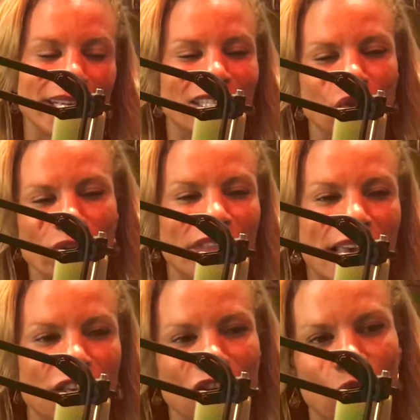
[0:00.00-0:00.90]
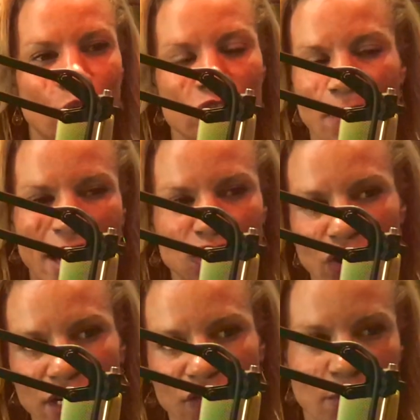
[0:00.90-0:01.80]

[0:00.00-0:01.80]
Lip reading: It's sort of like, when you buy drugs